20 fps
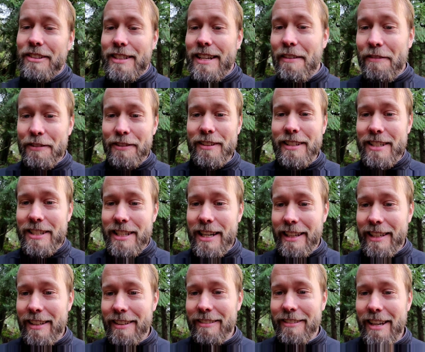definitely
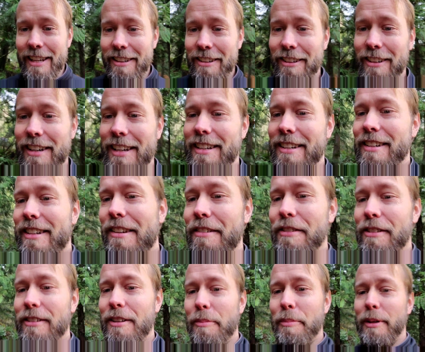check in later and
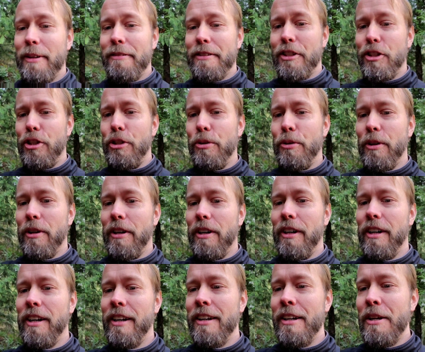give a little bit of a tour
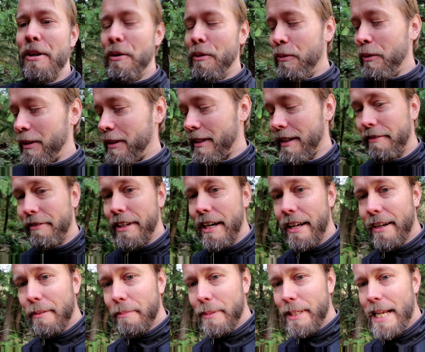once I've
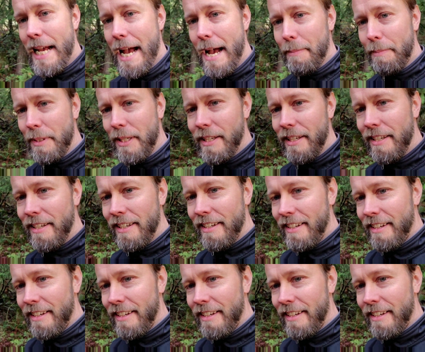got them tapped.